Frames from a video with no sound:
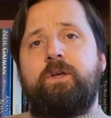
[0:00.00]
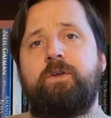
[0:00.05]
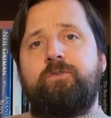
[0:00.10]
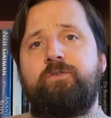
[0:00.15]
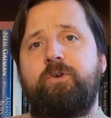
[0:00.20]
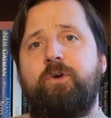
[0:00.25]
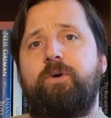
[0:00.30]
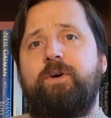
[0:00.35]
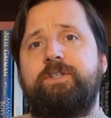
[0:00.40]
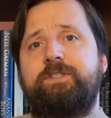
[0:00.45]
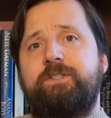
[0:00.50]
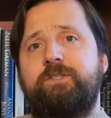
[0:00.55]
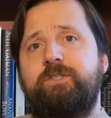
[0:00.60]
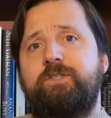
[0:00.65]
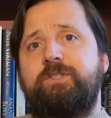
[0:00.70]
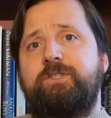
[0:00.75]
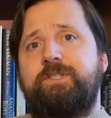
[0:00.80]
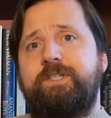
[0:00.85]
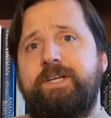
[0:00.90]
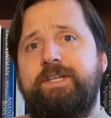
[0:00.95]
So as I
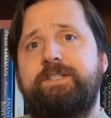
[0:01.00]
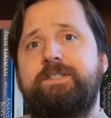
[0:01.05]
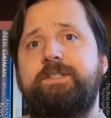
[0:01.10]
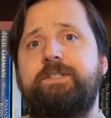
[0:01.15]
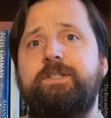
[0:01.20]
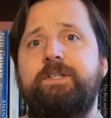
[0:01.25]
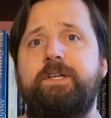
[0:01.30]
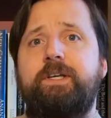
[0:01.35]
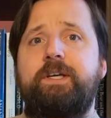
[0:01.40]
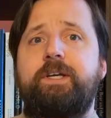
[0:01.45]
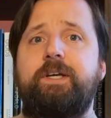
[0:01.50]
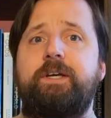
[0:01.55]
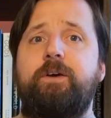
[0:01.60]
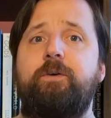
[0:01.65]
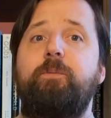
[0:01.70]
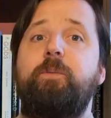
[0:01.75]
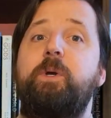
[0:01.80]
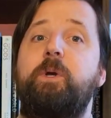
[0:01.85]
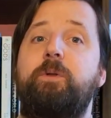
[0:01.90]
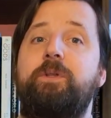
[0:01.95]
just said, uh,
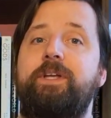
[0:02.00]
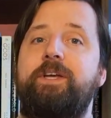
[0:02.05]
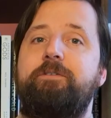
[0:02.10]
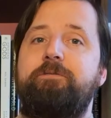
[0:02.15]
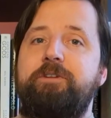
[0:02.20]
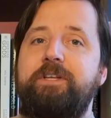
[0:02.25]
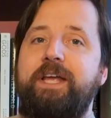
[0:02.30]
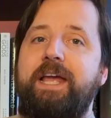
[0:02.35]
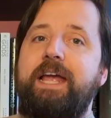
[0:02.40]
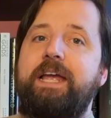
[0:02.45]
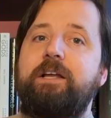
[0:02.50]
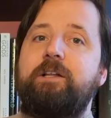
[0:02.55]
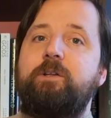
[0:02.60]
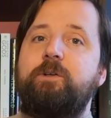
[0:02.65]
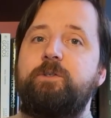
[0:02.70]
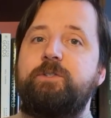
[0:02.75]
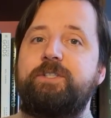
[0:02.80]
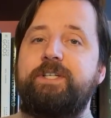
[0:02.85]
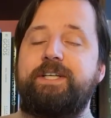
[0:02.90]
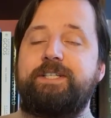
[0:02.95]
we only have the
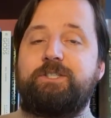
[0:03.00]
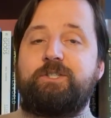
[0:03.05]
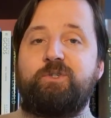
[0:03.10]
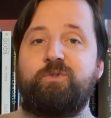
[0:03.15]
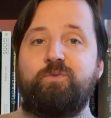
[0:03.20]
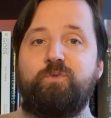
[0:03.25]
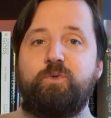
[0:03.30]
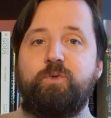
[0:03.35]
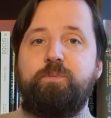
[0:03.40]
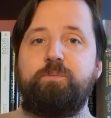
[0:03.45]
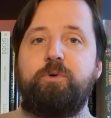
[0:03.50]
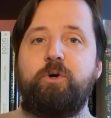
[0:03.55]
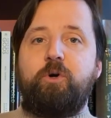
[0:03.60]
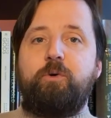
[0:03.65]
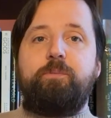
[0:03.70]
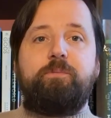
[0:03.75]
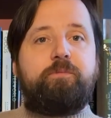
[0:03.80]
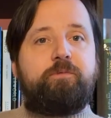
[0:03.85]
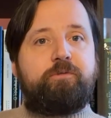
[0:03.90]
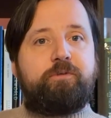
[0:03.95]
Anglo-Saxon rune
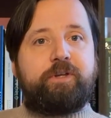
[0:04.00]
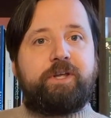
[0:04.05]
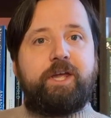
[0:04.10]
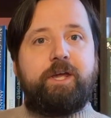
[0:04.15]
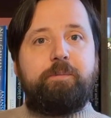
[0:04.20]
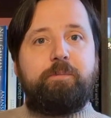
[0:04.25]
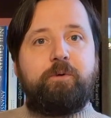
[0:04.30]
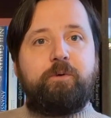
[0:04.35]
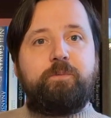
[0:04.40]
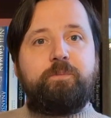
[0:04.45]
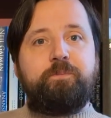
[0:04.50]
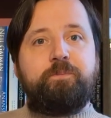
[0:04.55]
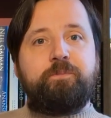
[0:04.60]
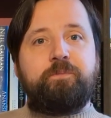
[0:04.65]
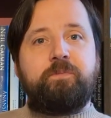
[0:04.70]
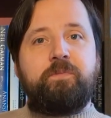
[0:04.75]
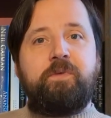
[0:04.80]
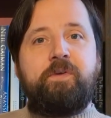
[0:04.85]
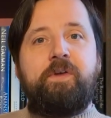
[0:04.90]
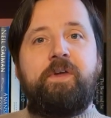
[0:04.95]
poem for Gebo,
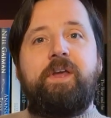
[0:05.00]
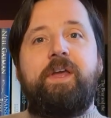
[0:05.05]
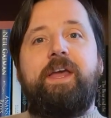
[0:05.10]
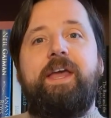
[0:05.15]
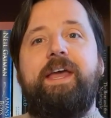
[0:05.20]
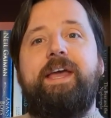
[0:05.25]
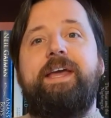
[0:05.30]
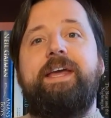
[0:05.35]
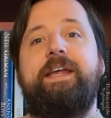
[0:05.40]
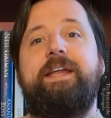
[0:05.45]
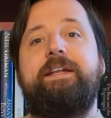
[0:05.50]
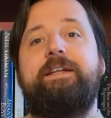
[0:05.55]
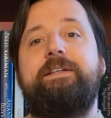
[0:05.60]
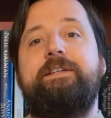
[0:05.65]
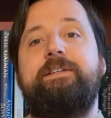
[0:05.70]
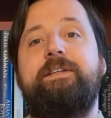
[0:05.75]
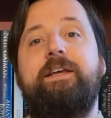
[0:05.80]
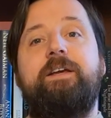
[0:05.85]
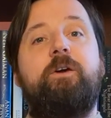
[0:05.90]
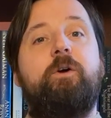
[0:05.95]

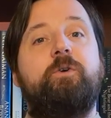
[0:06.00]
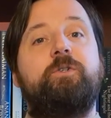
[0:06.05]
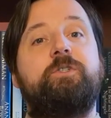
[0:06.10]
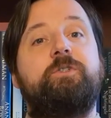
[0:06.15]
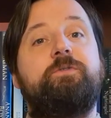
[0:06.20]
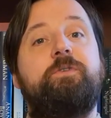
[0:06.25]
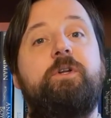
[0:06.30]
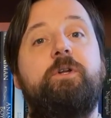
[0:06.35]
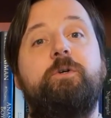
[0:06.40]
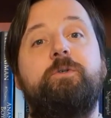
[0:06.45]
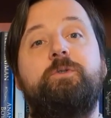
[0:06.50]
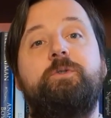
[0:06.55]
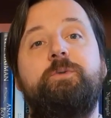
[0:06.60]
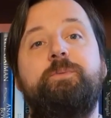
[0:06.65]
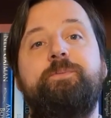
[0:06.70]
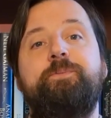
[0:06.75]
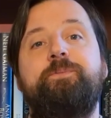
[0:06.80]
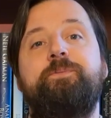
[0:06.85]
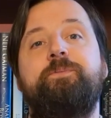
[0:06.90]
and that goes as follows.